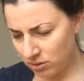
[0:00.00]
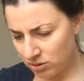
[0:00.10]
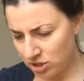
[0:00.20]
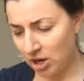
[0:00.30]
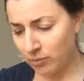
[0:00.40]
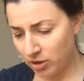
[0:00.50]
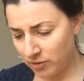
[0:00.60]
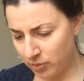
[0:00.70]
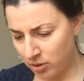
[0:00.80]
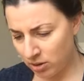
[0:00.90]
Childbirth
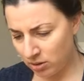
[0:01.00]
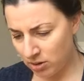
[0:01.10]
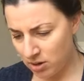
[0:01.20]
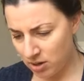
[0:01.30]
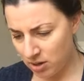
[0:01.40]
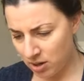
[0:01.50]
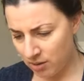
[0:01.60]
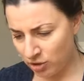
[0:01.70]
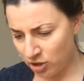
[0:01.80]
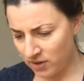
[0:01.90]
books,
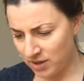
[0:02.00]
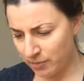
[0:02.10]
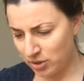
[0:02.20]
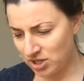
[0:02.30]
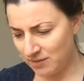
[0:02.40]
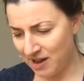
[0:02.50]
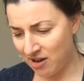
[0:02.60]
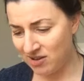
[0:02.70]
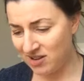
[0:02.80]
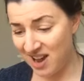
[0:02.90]
nervous to push him
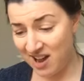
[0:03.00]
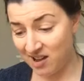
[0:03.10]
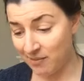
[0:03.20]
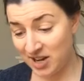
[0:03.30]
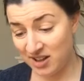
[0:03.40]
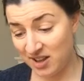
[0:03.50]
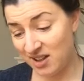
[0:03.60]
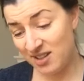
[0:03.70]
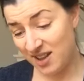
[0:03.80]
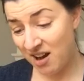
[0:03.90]
out. Yeah. I mean,
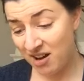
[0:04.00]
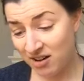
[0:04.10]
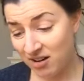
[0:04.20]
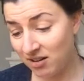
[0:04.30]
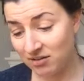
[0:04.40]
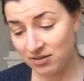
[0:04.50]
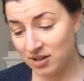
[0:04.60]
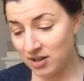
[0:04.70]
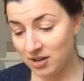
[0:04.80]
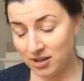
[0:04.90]
it's scary, girl.
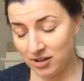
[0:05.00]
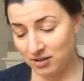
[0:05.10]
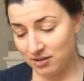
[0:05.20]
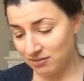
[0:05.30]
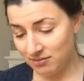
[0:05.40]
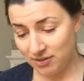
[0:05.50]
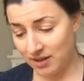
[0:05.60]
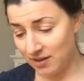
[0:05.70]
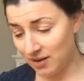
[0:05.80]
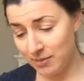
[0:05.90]

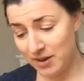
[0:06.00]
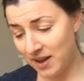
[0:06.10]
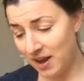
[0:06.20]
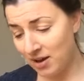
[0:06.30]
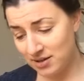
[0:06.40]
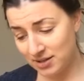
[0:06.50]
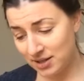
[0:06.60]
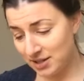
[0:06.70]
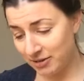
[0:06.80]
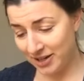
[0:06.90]
It's going to be scary until
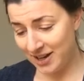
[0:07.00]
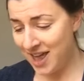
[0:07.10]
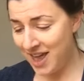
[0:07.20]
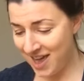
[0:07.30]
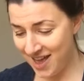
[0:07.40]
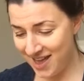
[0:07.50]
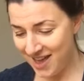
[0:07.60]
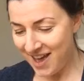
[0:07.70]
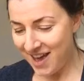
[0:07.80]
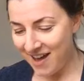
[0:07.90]
you do it.
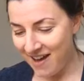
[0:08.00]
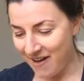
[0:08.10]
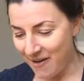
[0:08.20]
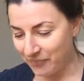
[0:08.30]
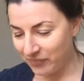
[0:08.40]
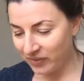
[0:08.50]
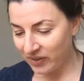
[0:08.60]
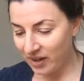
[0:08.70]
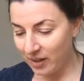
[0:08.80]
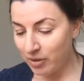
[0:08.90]

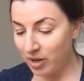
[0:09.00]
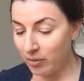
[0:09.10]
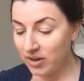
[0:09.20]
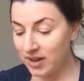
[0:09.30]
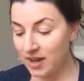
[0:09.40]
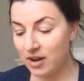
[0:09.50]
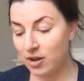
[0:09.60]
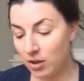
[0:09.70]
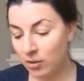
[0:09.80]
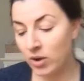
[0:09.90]
But I will say that
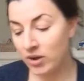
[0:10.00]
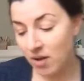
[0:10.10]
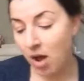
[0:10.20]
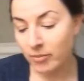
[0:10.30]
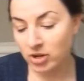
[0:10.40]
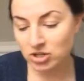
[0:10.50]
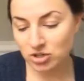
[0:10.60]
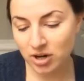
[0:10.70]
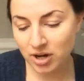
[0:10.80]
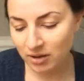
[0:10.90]
it was calm and
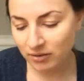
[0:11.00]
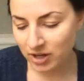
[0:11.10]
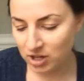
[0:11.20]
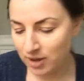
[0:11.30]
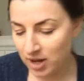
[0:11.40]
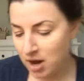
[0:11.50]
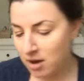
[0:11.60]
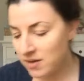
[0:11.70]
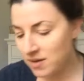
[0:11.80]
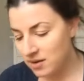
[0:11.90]
assuring, like you had
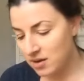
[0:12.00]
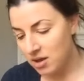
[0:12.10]
asked.